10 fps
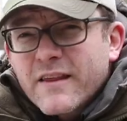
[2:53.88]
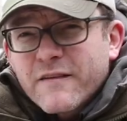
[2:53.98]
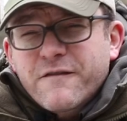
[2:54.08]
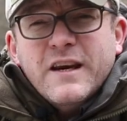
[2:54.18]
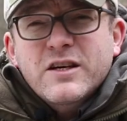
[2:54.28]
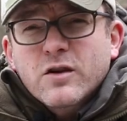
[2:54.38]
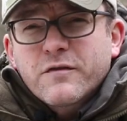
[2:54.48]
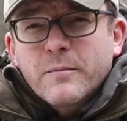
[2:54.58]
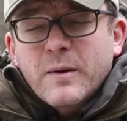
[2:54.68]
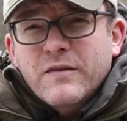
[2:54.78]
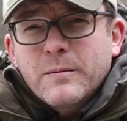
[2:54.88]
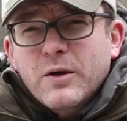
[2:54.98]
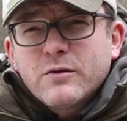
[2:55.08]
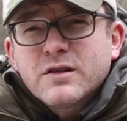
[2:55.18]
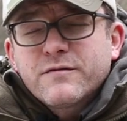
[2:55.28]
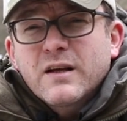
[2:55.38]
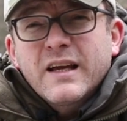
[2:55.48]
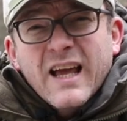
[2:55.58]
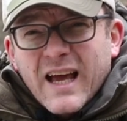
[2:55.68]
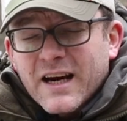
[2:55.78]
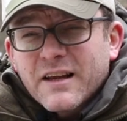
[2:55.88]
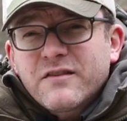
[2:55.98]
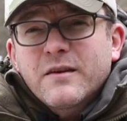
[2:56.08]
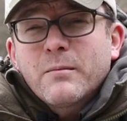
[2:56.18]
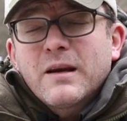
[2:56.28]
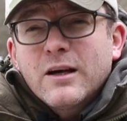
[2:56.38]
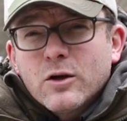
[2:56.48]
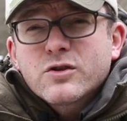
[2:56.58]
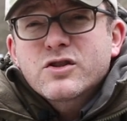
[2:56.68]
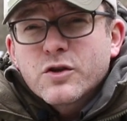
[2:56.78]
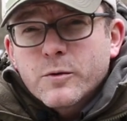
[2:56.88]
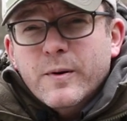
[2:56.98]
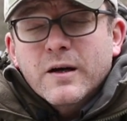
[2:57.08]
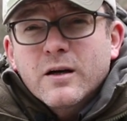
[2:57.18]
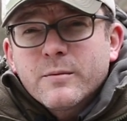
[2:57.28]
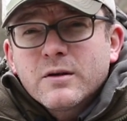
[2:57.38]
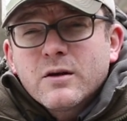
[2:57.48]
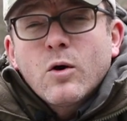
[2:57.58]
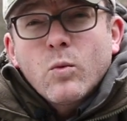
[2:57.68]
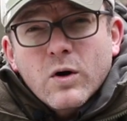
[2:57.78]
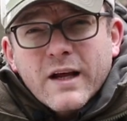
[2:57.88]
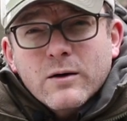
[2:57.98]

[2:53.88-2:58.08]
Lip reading: They finished off the bivvy beautifully and it simply looks superb. What